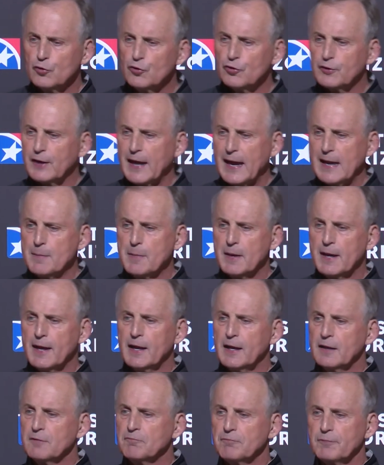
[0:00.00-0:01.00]
just came
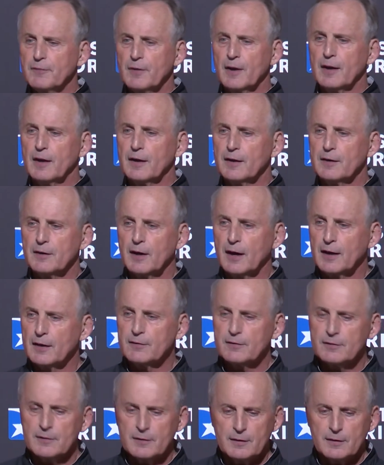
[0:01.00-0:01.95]
in and uh, not,